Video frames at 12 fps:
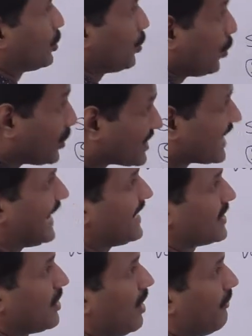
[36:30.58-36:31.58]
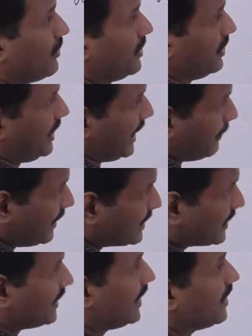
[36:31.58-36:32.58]
two sides of
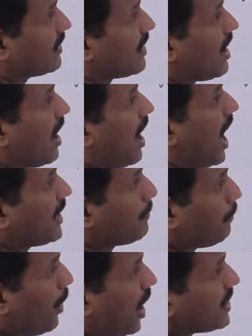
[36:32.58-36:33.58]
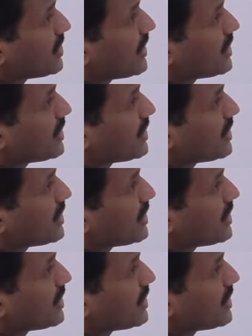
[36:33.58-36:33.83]
ABCD and passes